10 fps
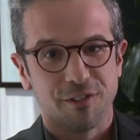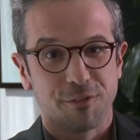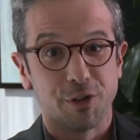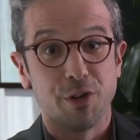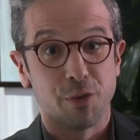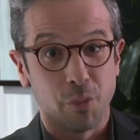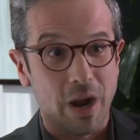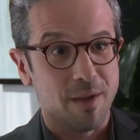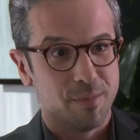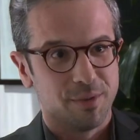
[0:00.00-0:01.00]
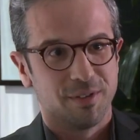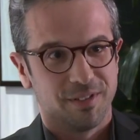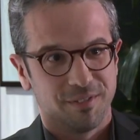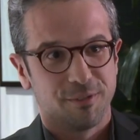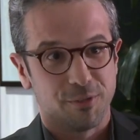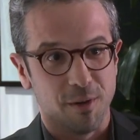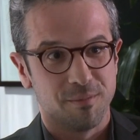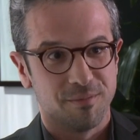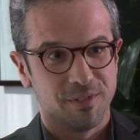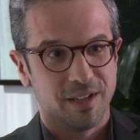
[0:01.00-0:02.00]
for your web,
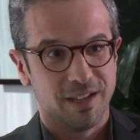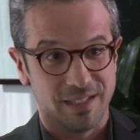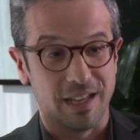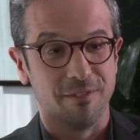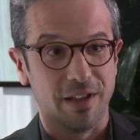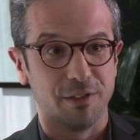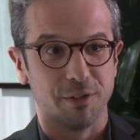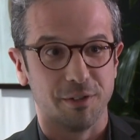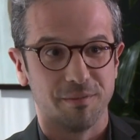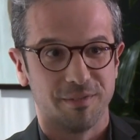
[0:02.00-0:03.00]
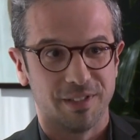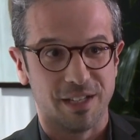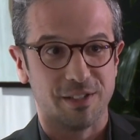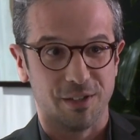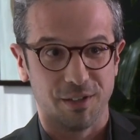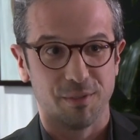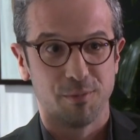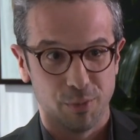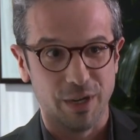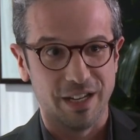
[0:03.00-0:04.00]
from his inventor. That's a
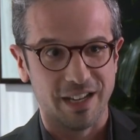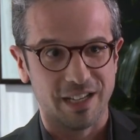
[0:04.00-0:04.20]
really nice.